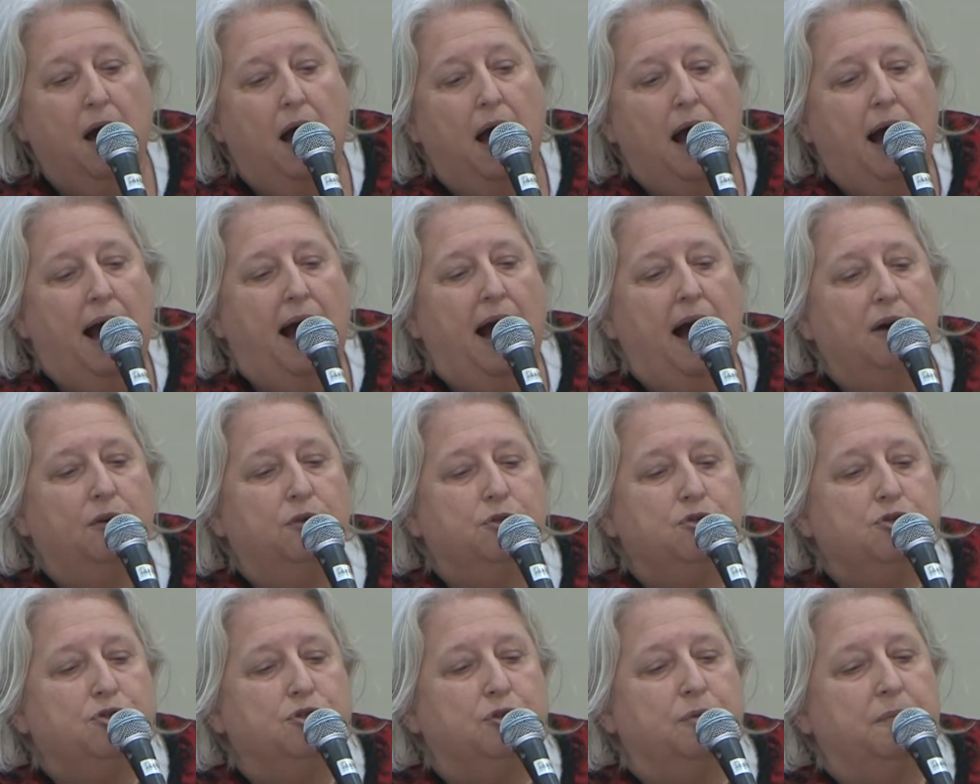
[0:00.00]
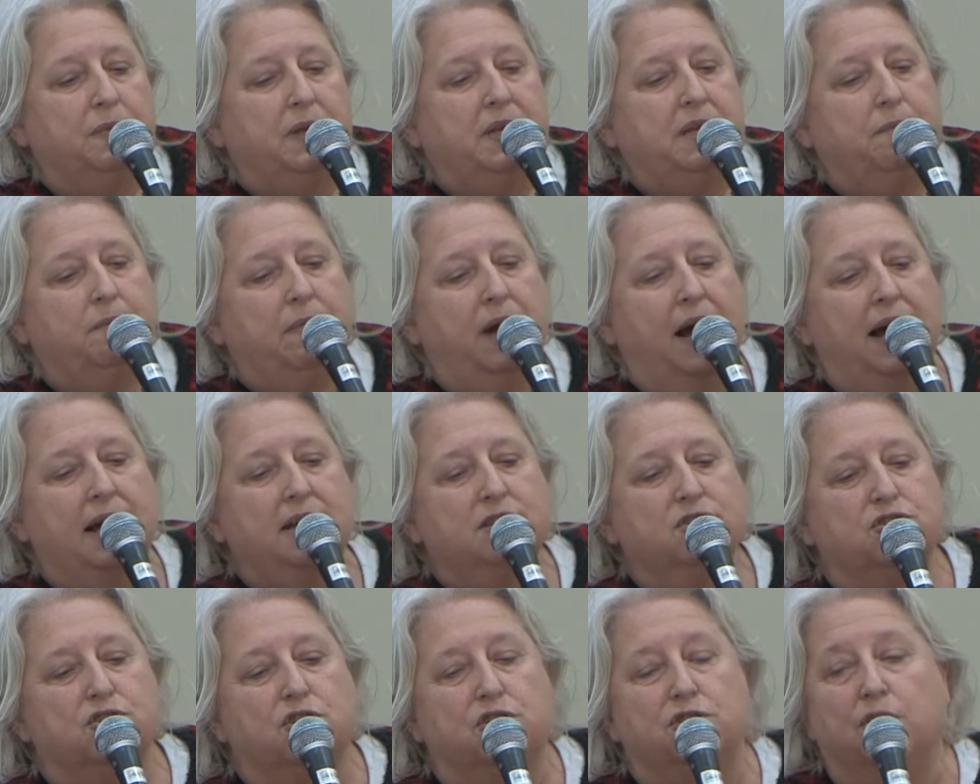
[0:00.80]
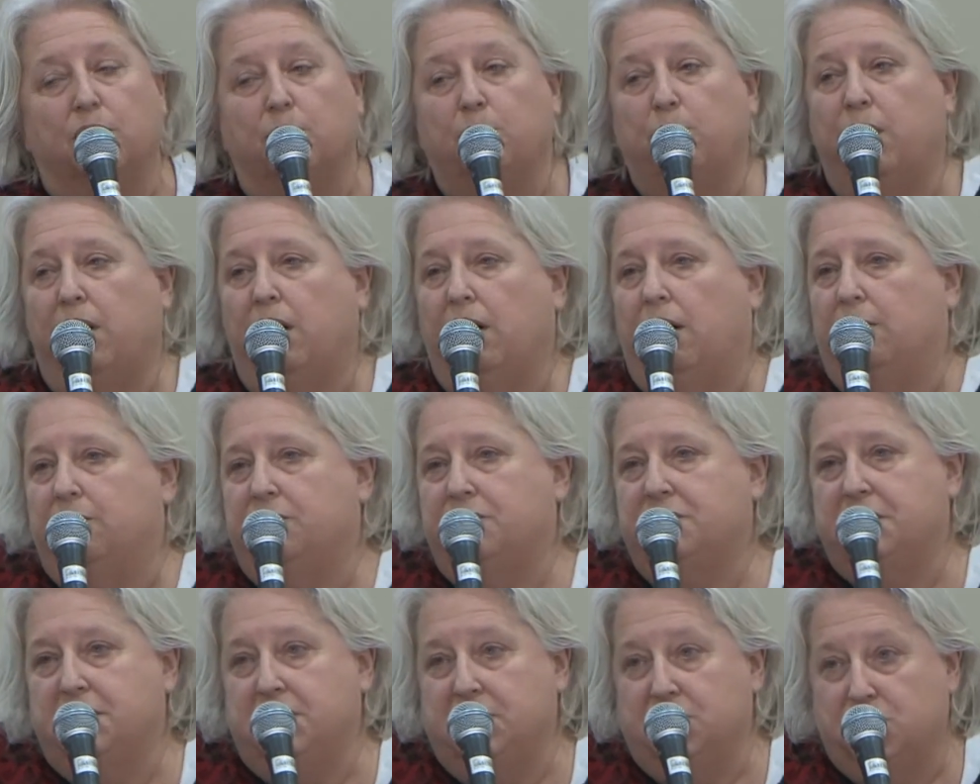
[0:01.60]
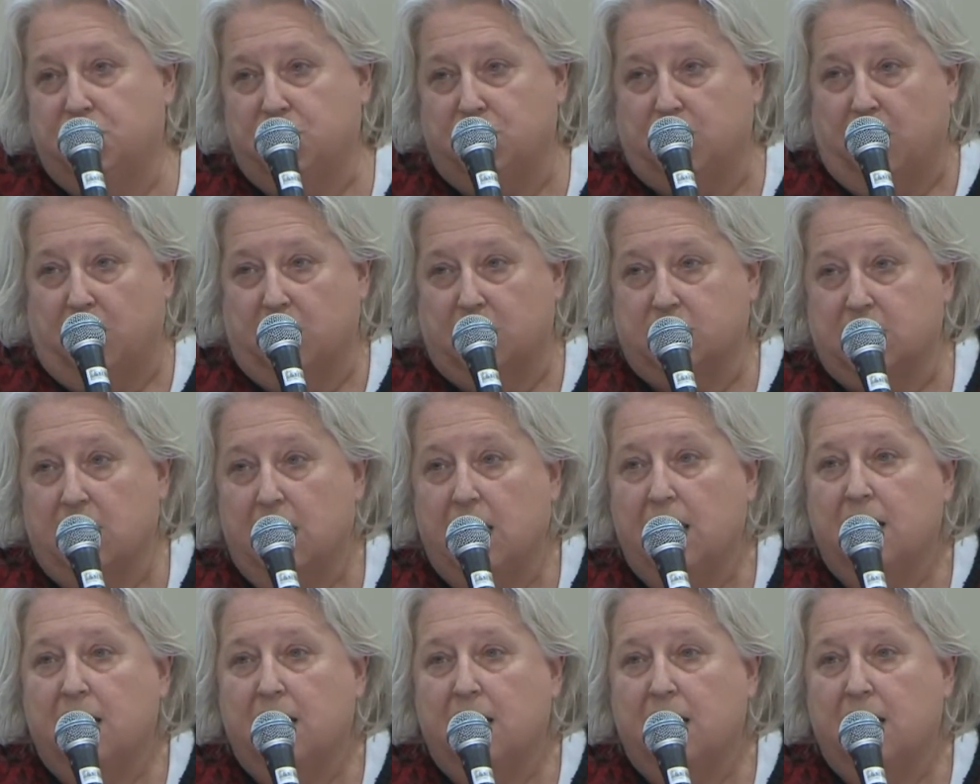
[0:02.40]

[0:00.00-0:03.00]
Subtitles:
how to minimize the number of teachers.